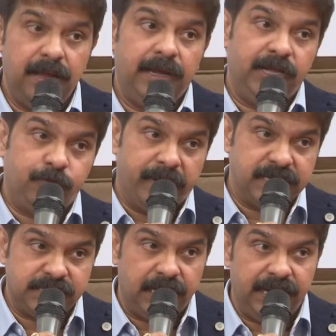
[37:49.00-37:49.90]
He's is
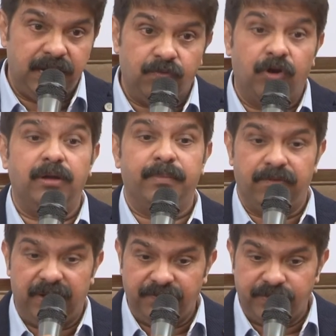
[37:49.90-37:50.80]
personally involved. My
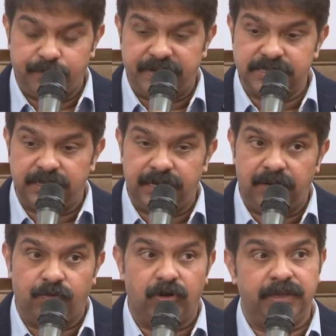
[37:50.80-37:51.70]
wife is personally
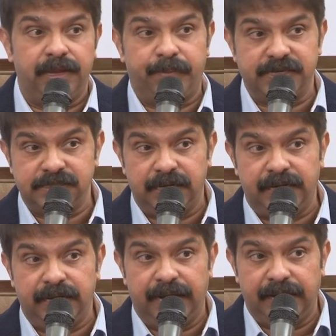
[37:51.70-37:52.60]
involved. They
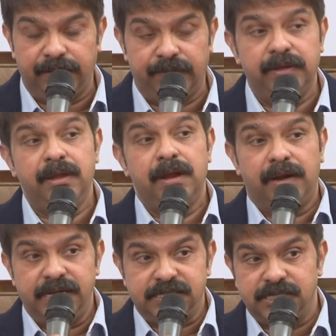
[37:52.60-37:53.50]
personally uh,
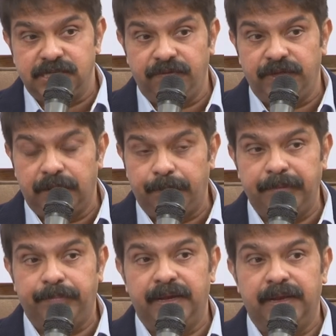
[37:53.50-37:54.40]
discussion with the
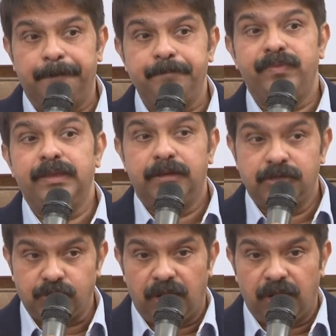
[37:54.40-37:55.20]
people solve